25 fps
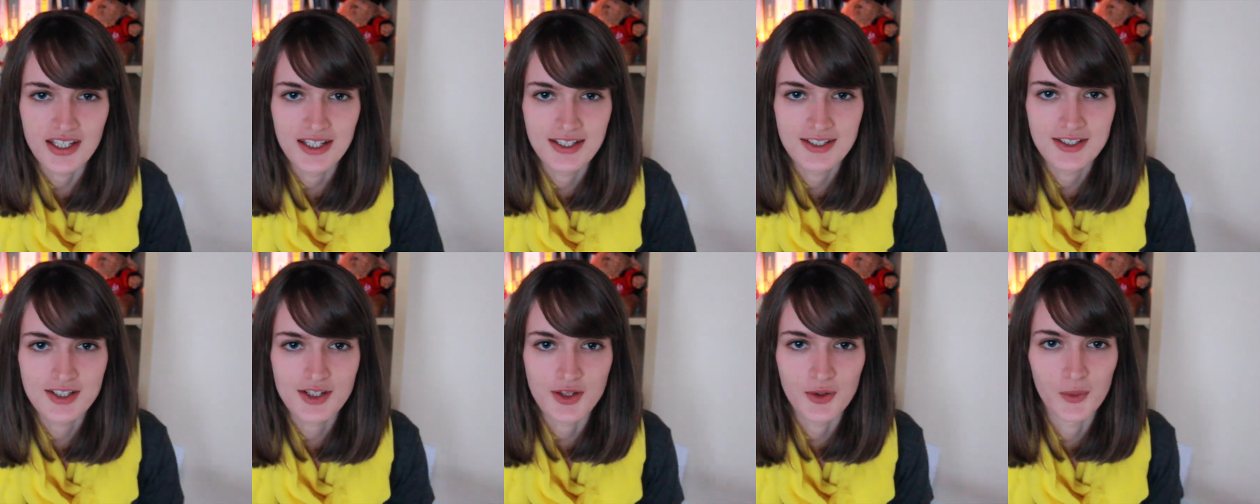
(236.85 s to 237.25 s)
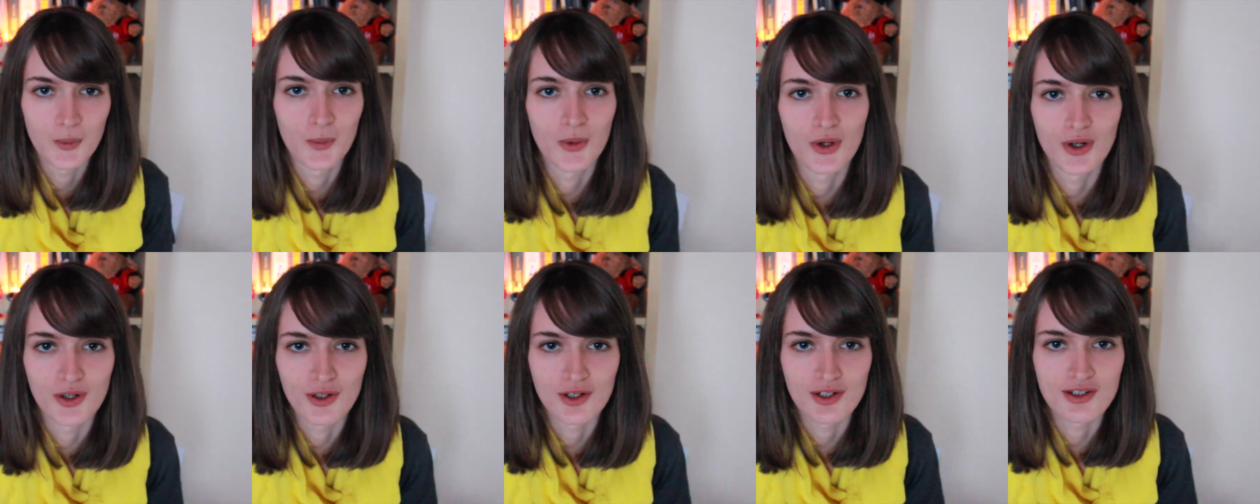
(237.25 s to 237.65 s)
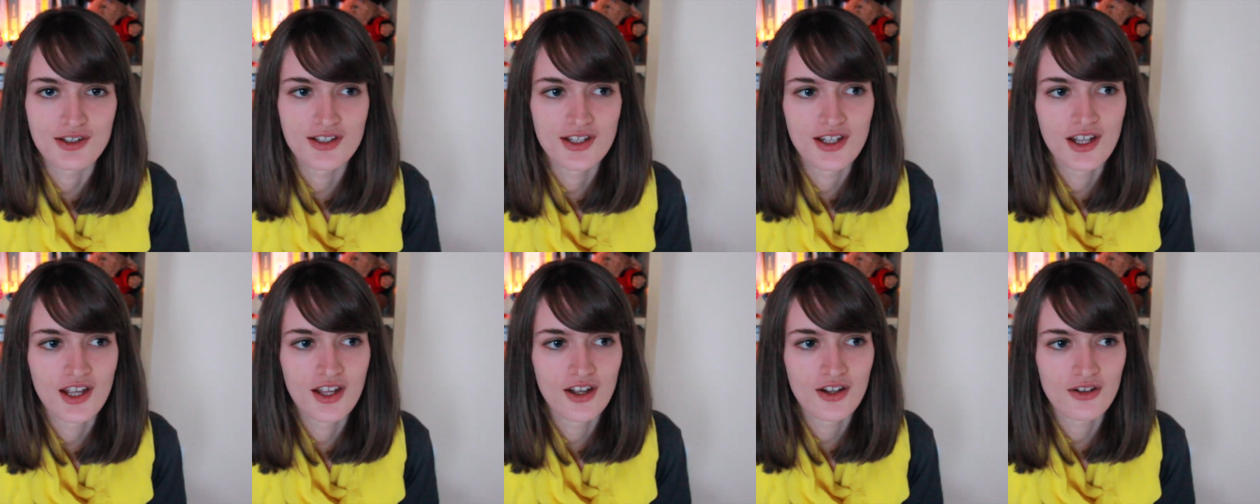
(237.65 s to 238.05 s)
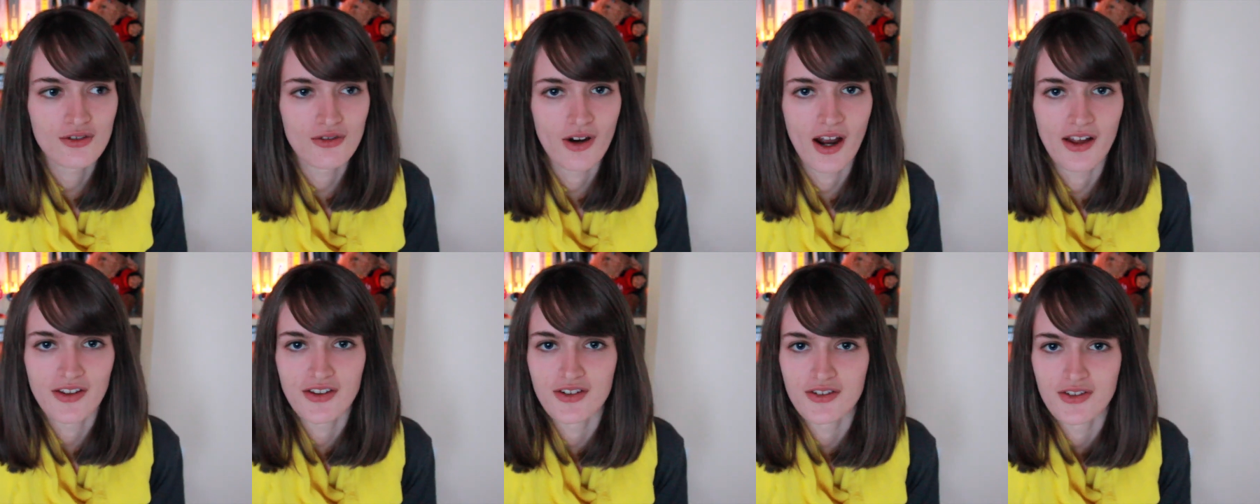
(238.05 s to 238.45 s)
into the world
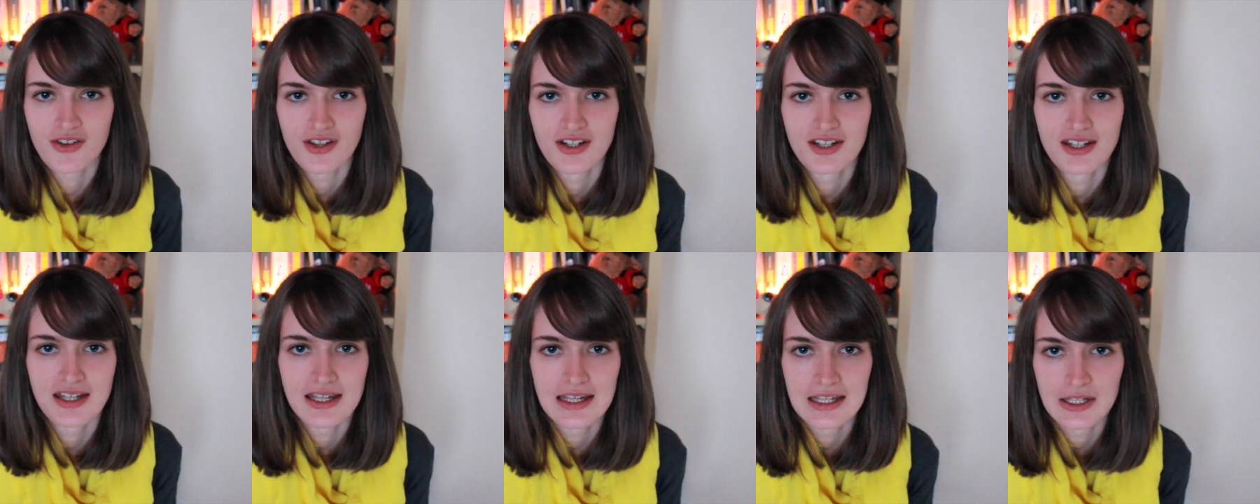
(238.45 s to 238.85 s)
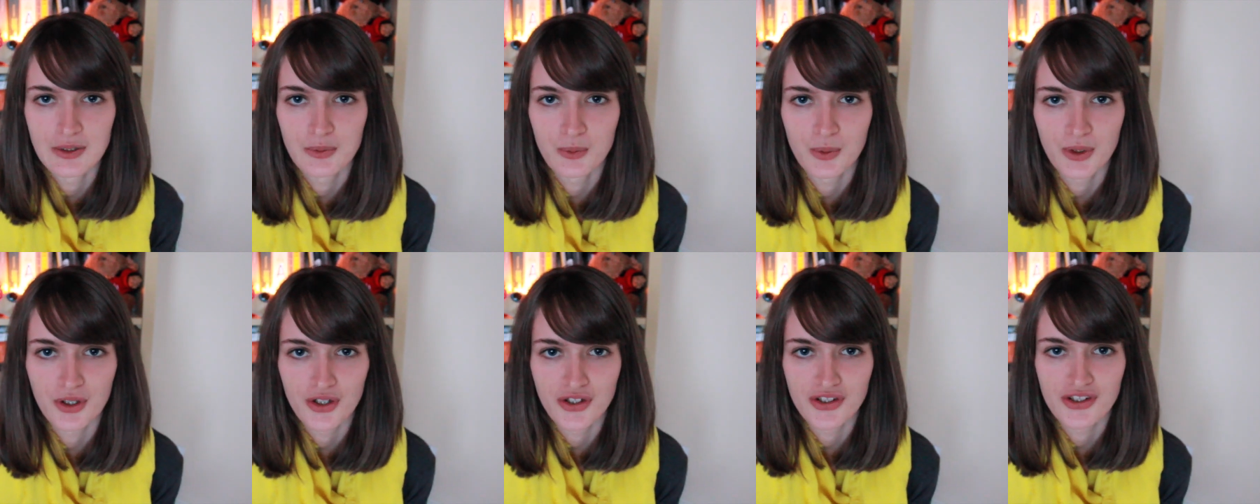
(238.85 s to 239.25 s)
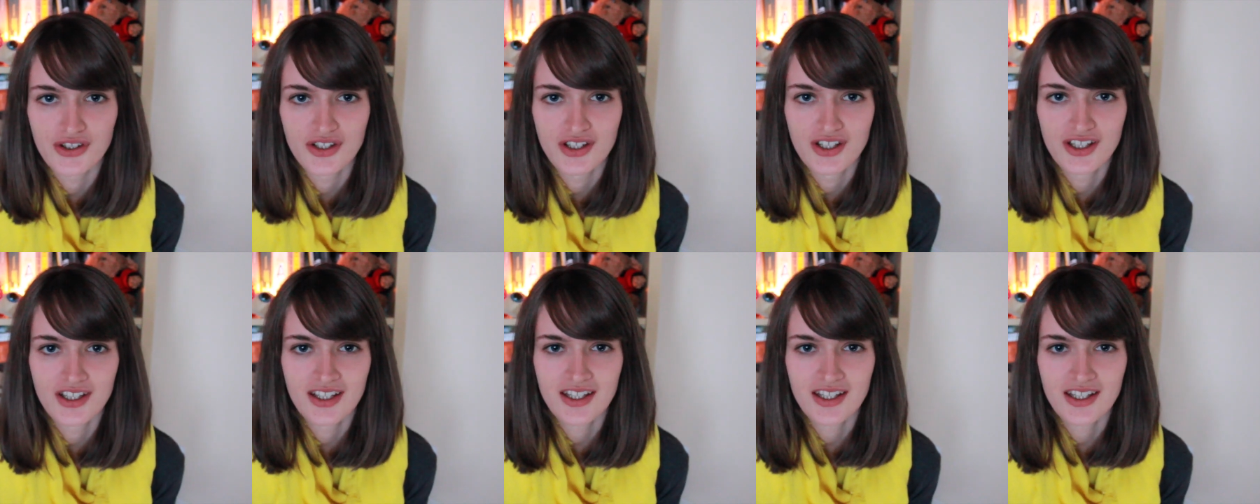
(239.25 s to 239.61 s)
rather than inward